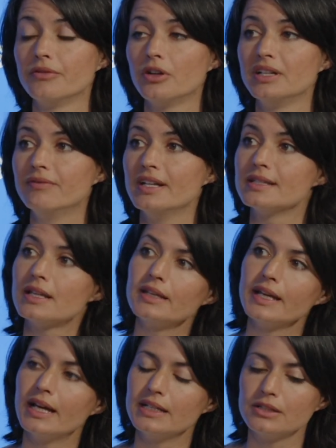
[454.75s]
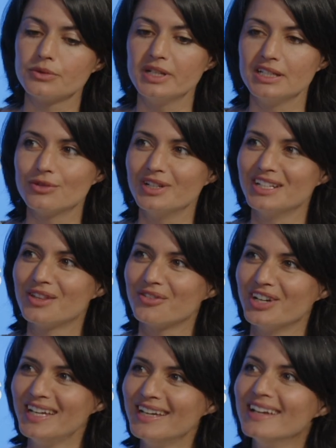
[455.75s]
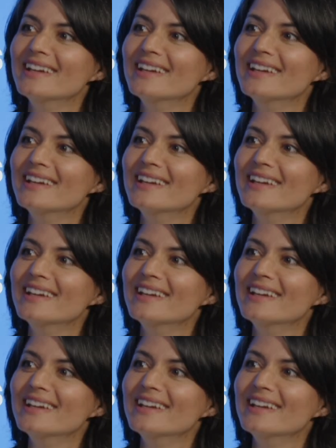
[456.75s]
flood events that they had in 2023.